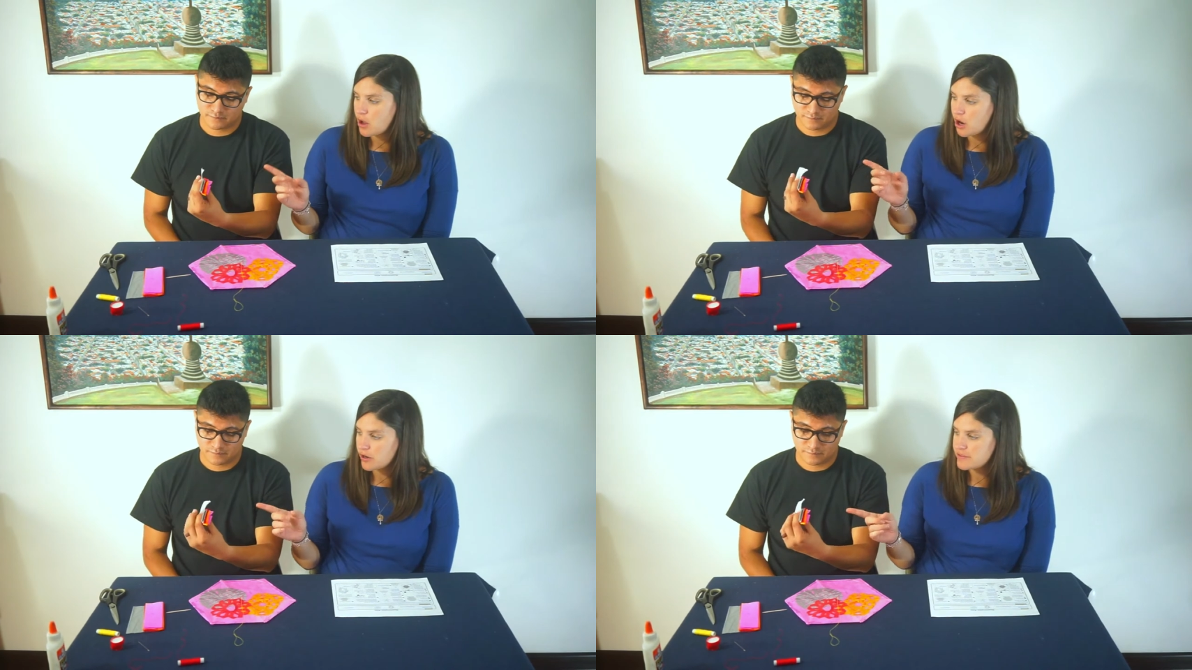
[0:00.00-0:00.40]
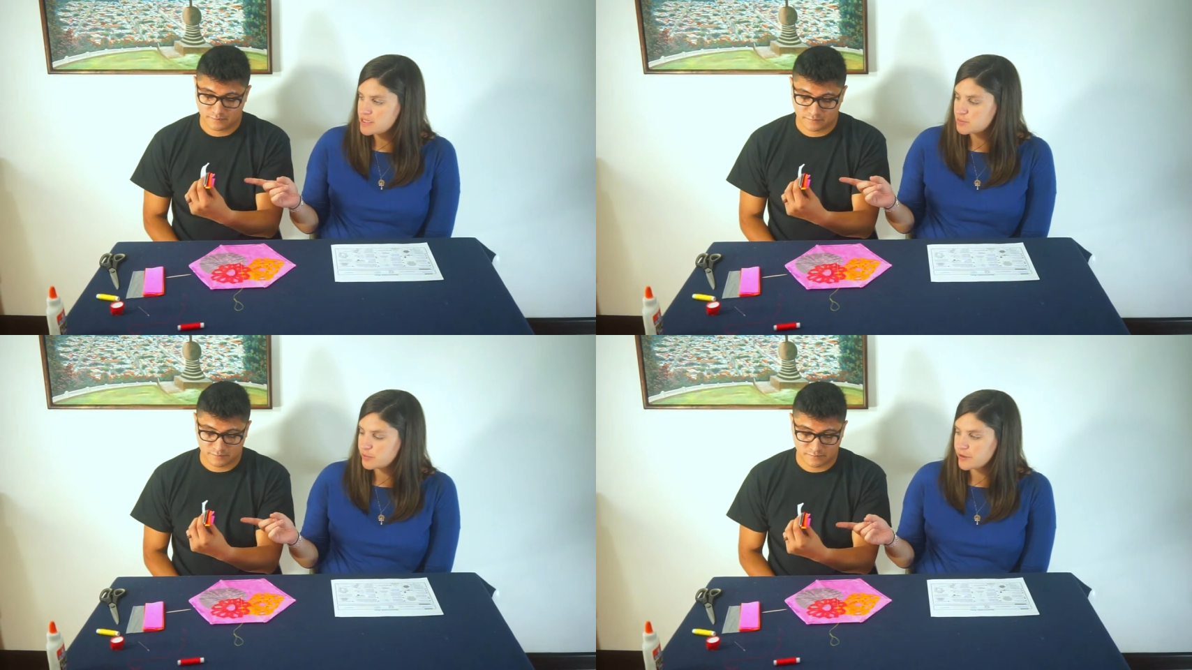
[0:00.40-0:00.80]
Speaker 1: are
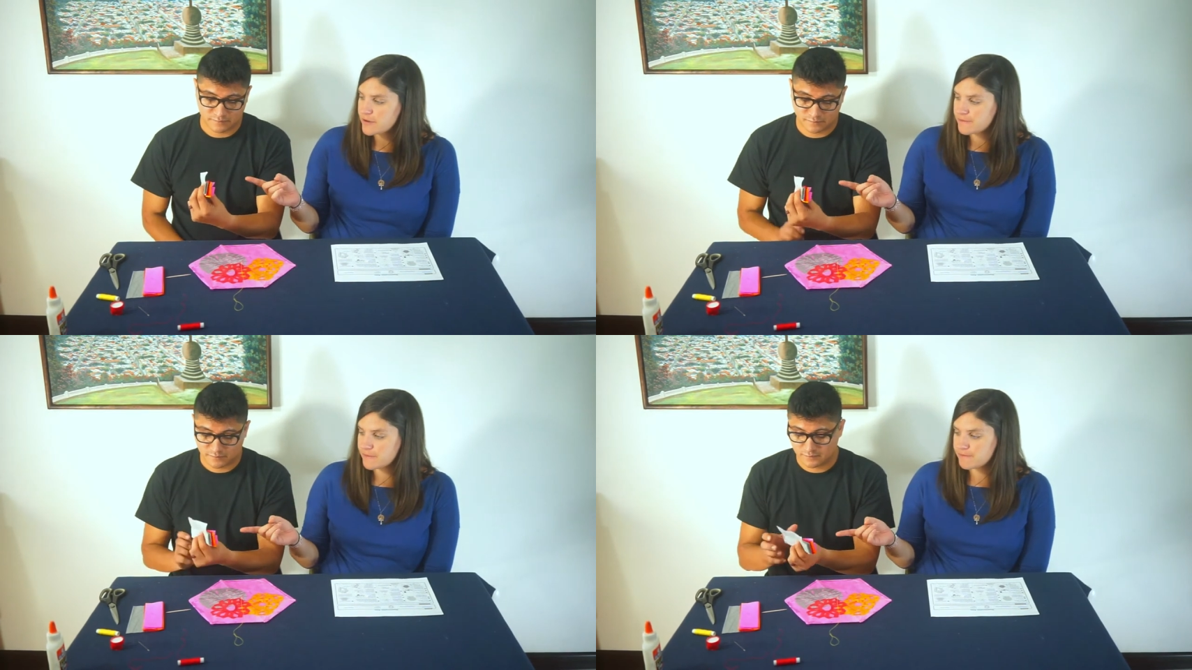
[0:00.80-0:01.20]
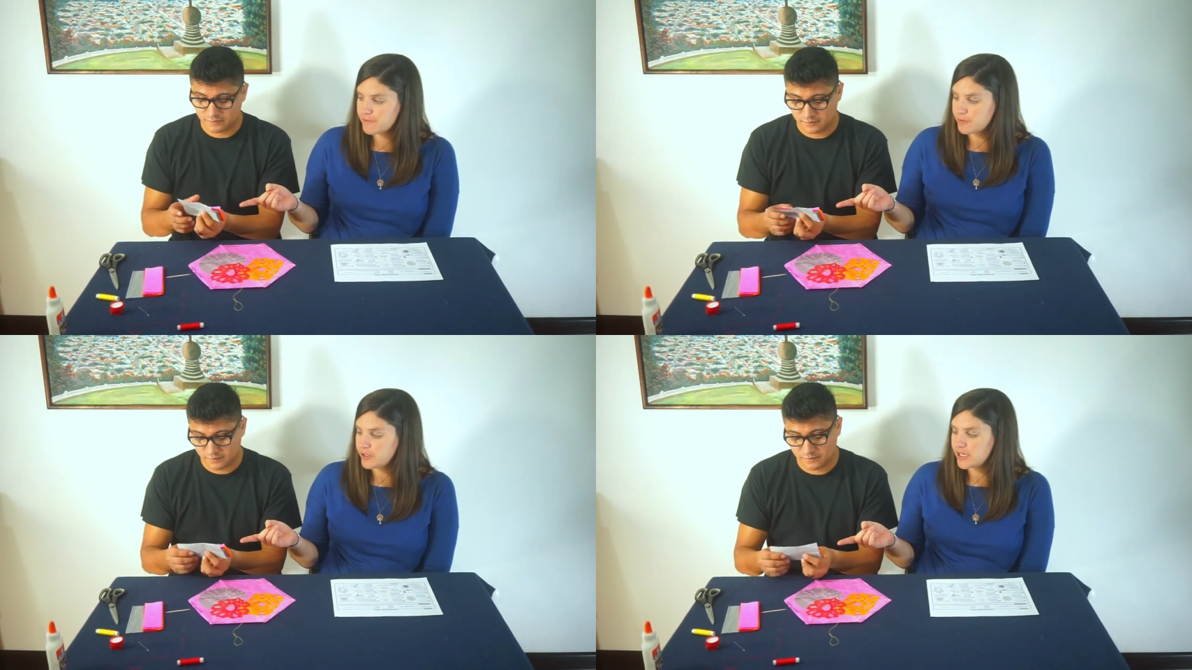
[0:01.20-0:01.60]
these
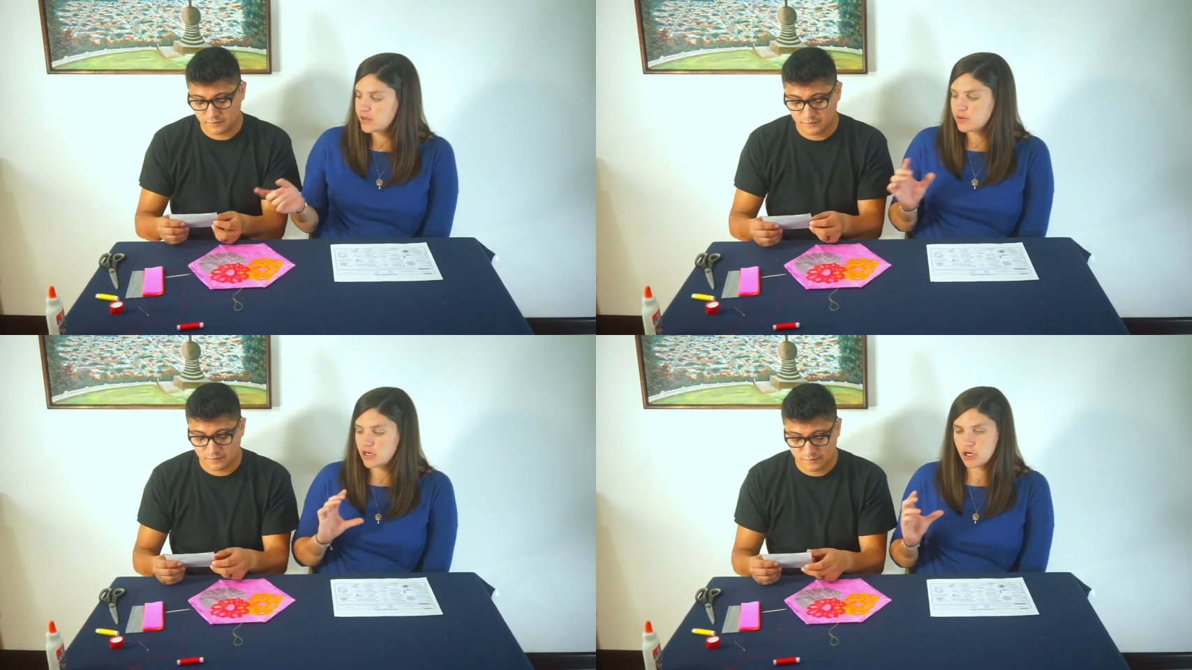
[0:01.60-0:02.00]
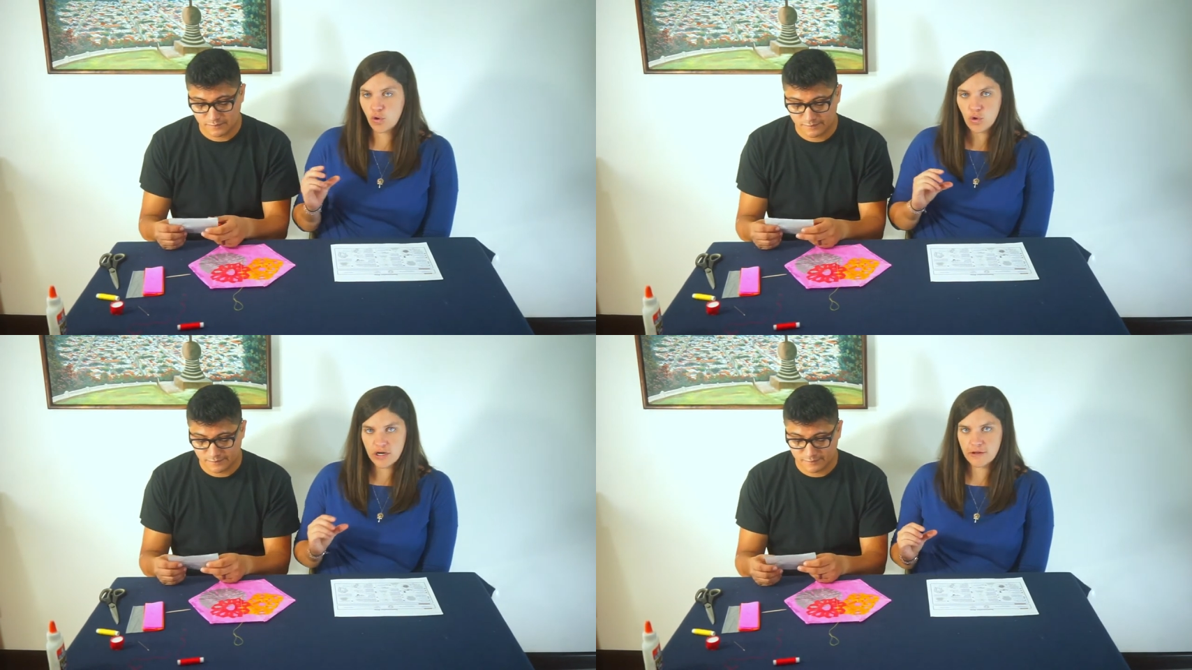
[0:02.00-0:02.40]
pre-folded in
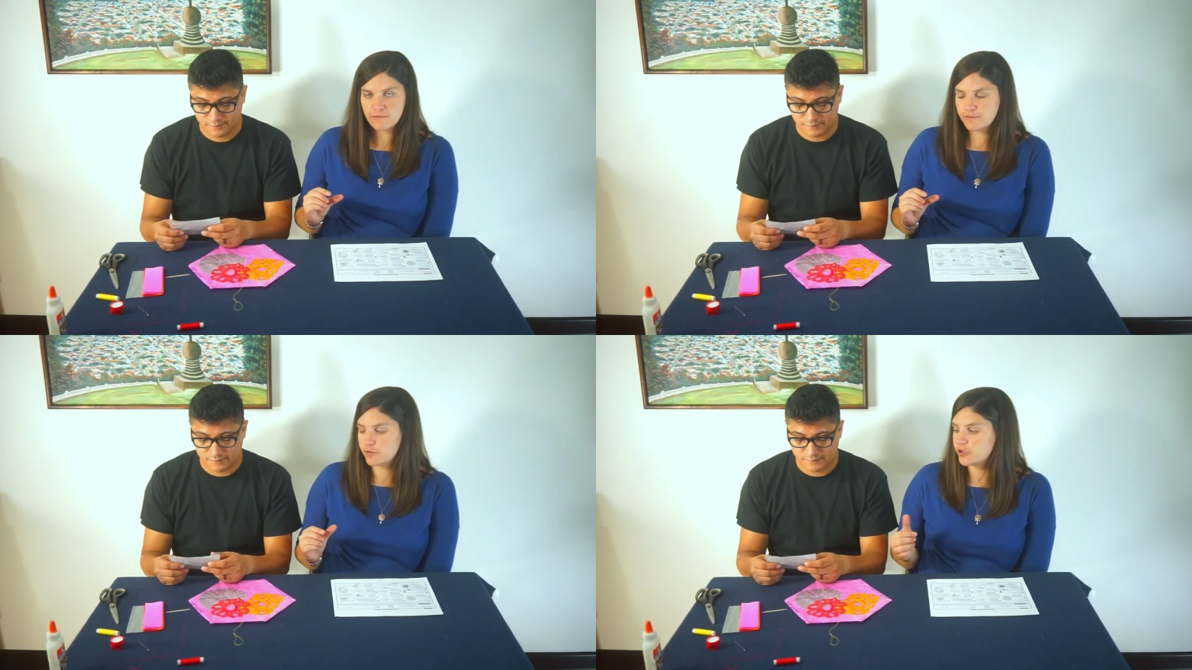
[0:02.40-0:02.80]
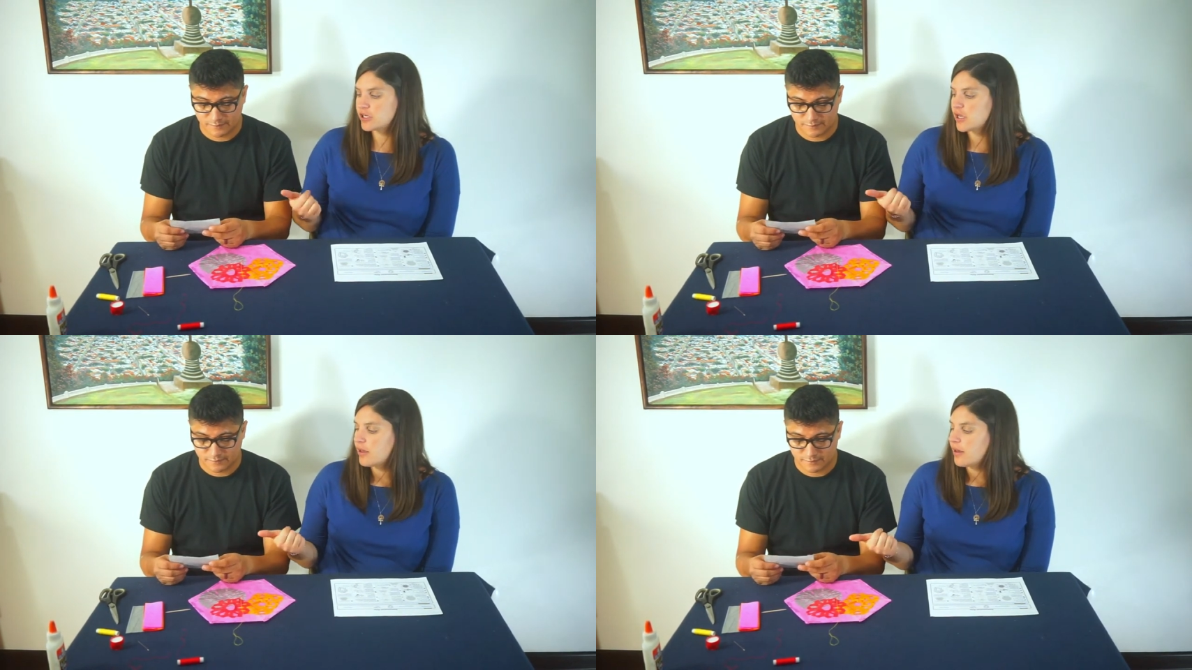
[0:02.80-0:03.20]
accordion fold